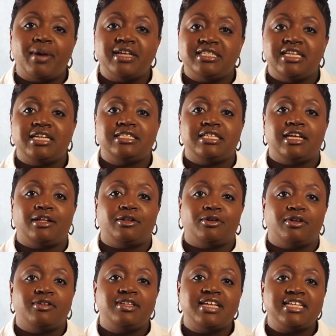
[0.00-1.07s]
by Zig
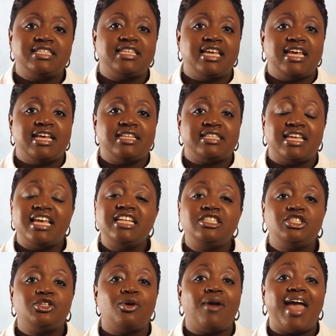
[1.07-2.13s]
Ziglar that says,
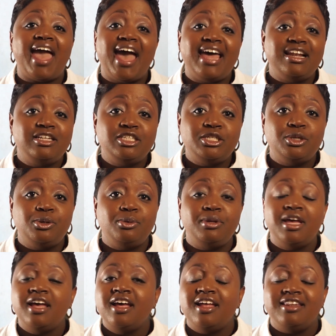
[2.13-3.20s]
it's your attitude,